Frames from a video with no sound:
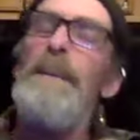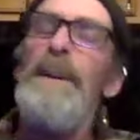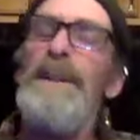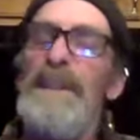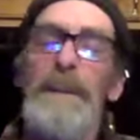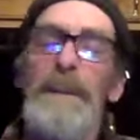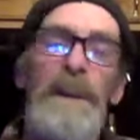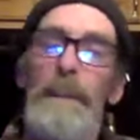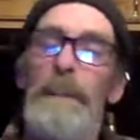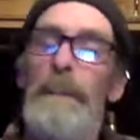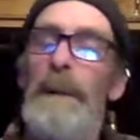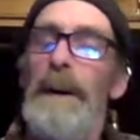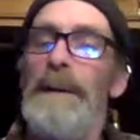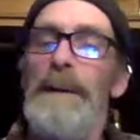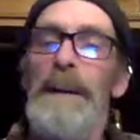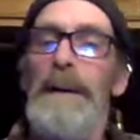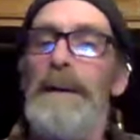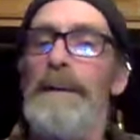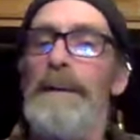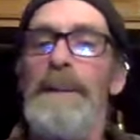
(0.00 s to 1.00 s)
Must have been a
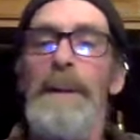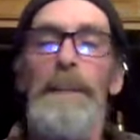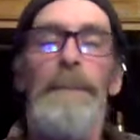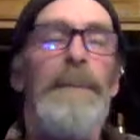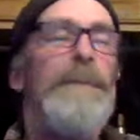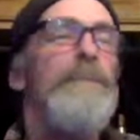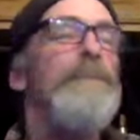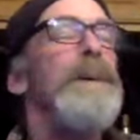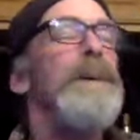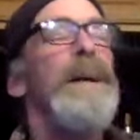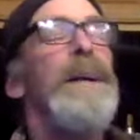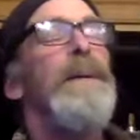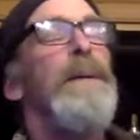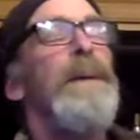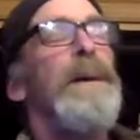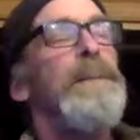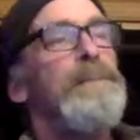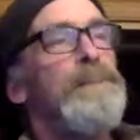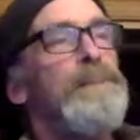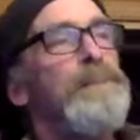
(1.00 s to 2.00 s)
Monday or something.
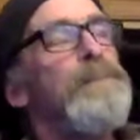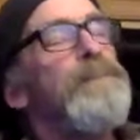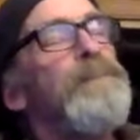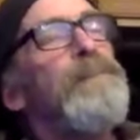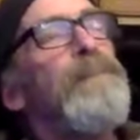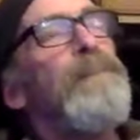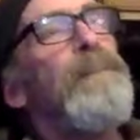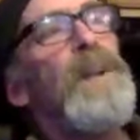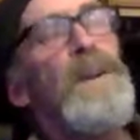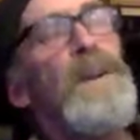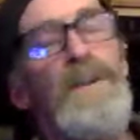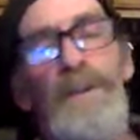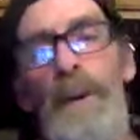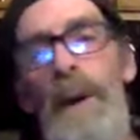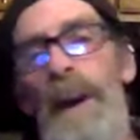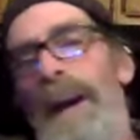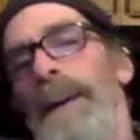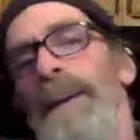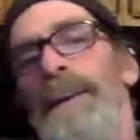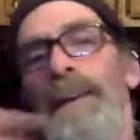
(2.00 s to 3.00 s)
Anyway,
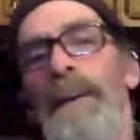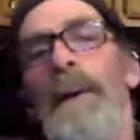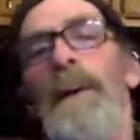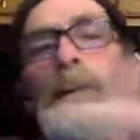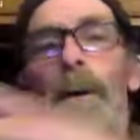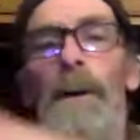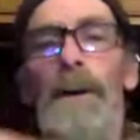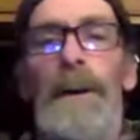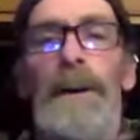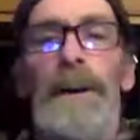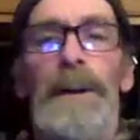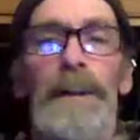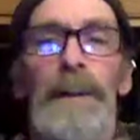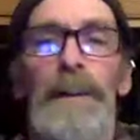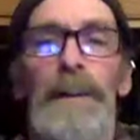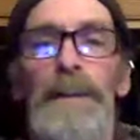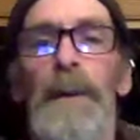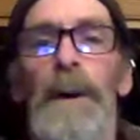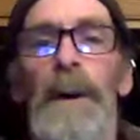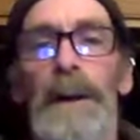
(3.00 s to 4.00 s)
so I had it all loaded in the
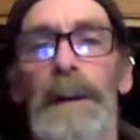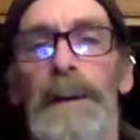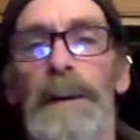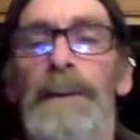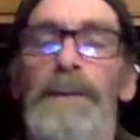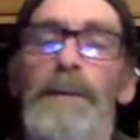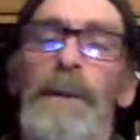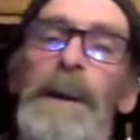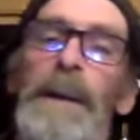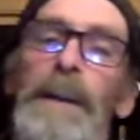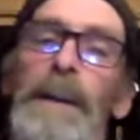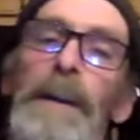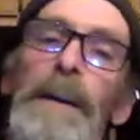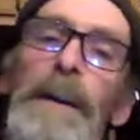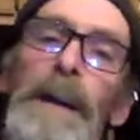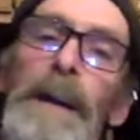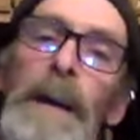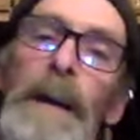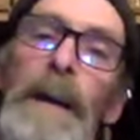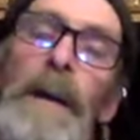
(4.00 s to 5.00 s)
truck and
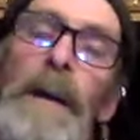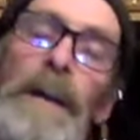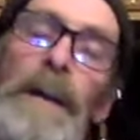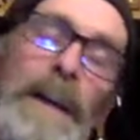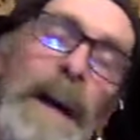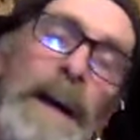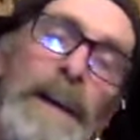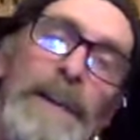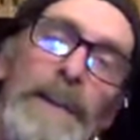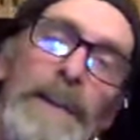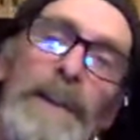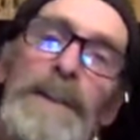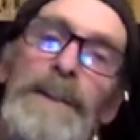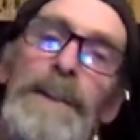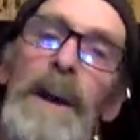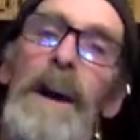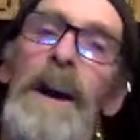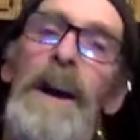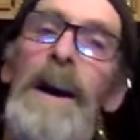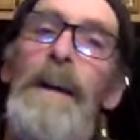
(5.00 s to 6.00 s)
trailer. Got to the
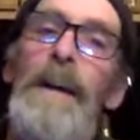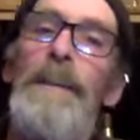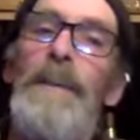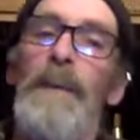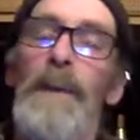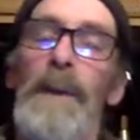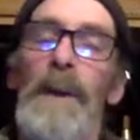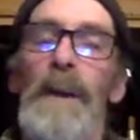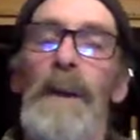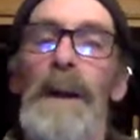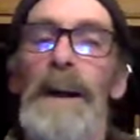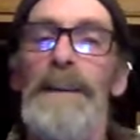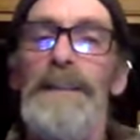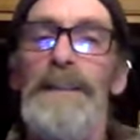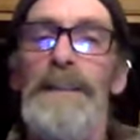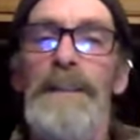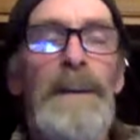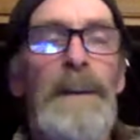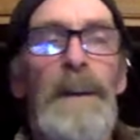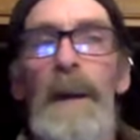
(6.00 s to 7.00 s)
job and
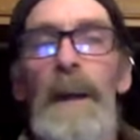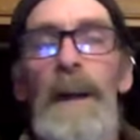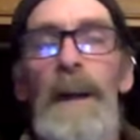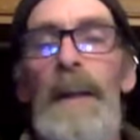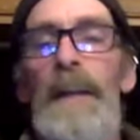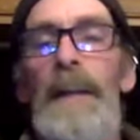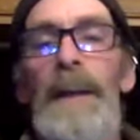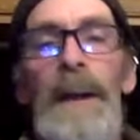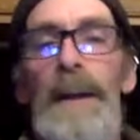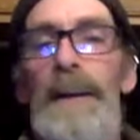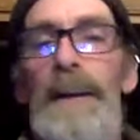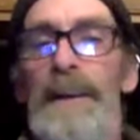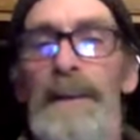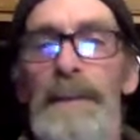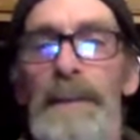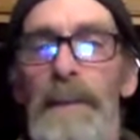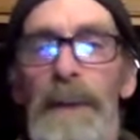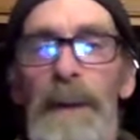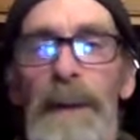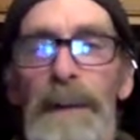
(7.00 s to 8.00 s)
realized that I
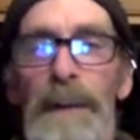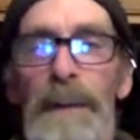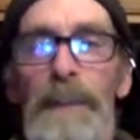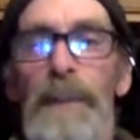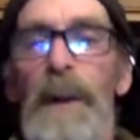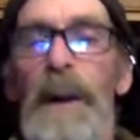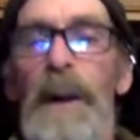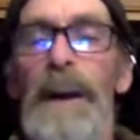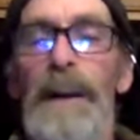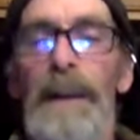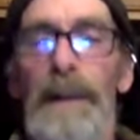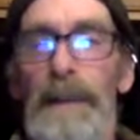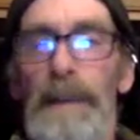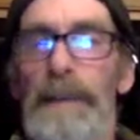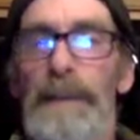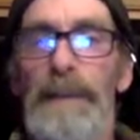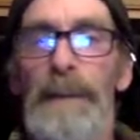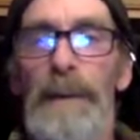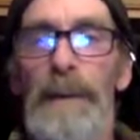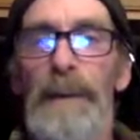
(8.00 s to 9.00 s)
didn't bring the bridle
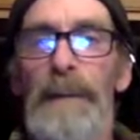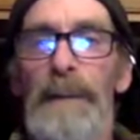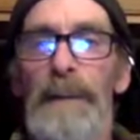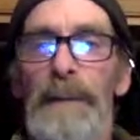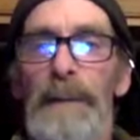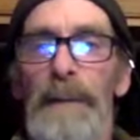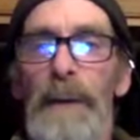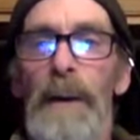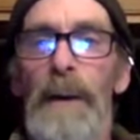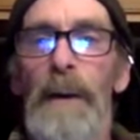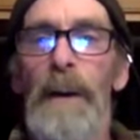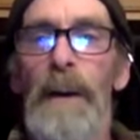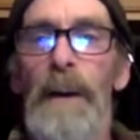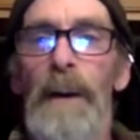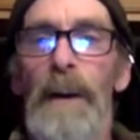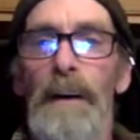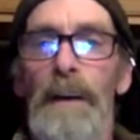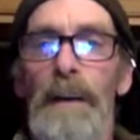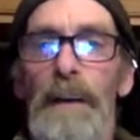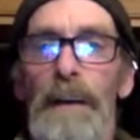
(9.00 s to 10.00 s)
for
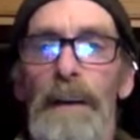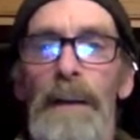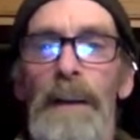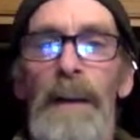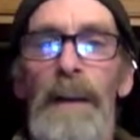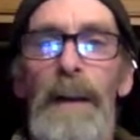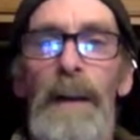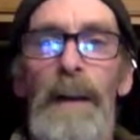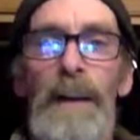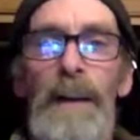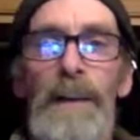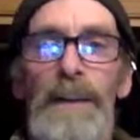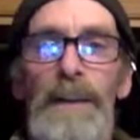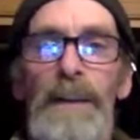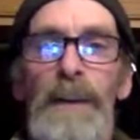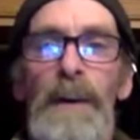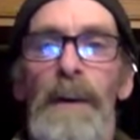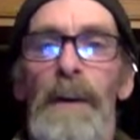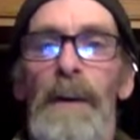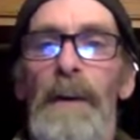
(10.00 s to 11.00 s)
her.
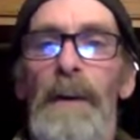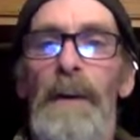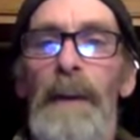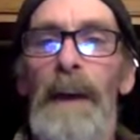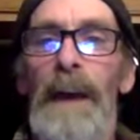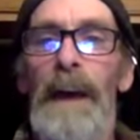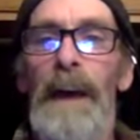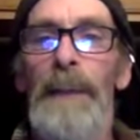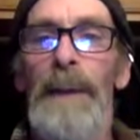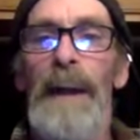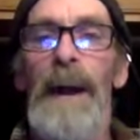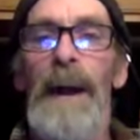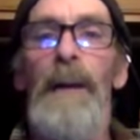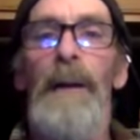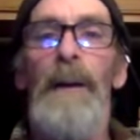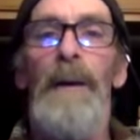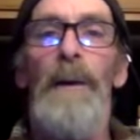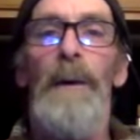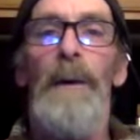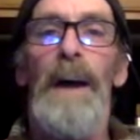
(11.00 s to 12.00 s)
So I'm an
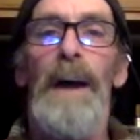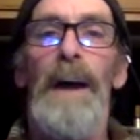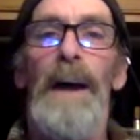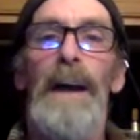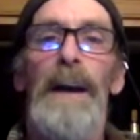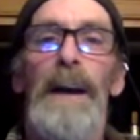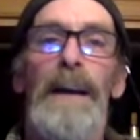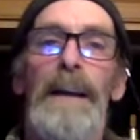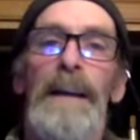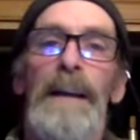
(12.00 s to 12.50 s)
hour away,